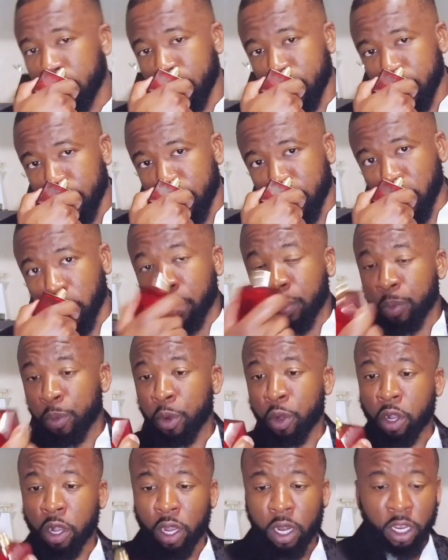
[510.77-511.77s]
Some people
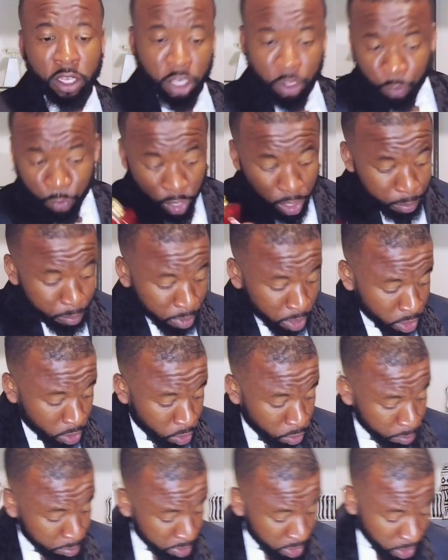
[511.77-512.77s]
call it the red bottle,
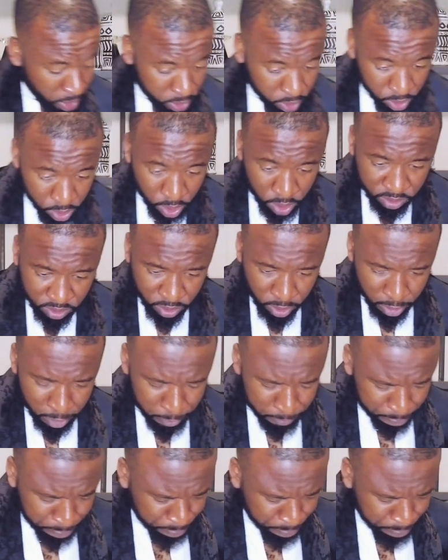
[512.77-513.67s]
but it's um